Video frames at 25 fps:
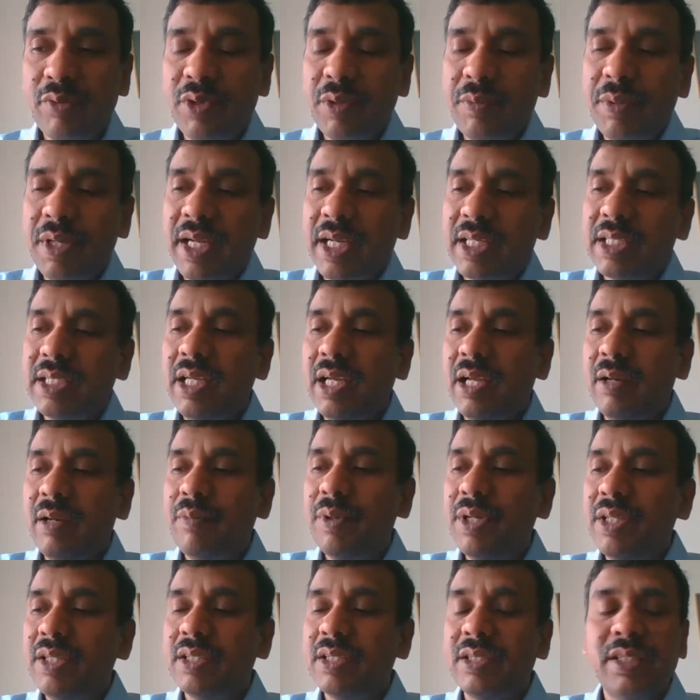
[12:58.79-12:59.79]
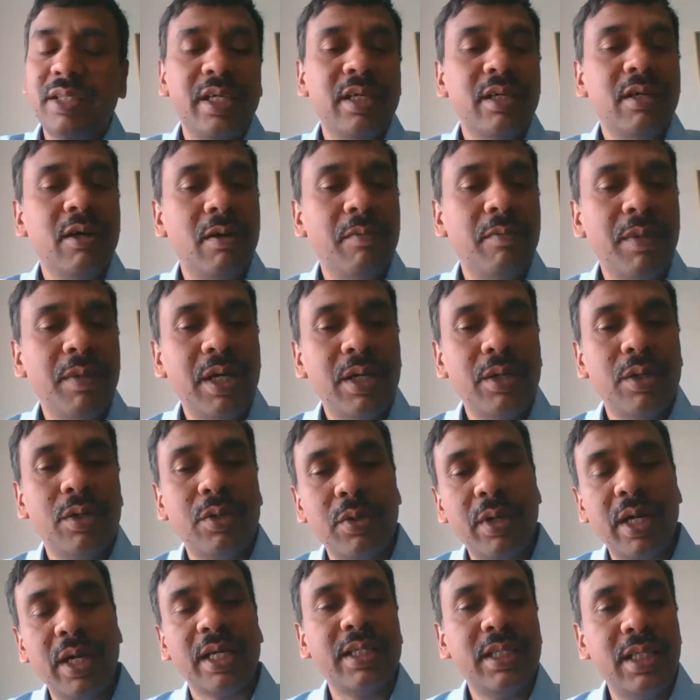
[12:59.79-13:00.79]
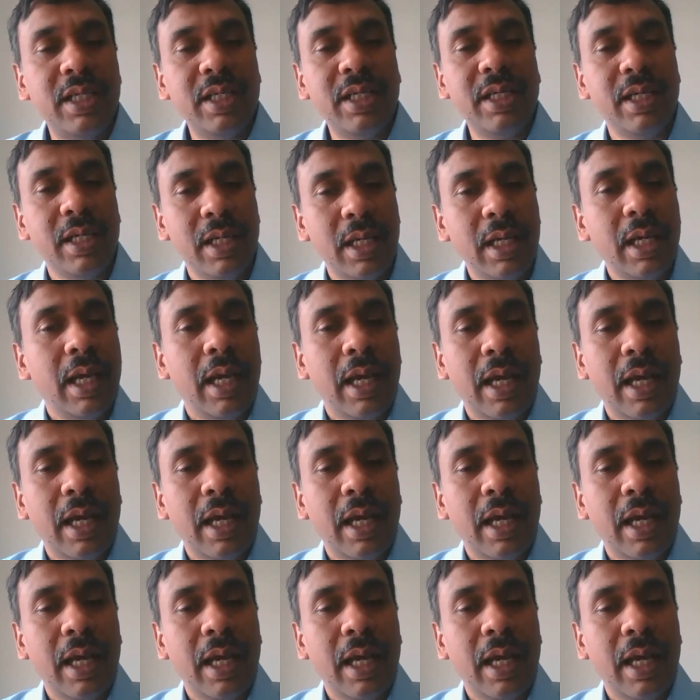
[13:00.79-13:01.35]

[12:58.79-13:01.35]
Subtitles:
we've been actually helping the state government to actually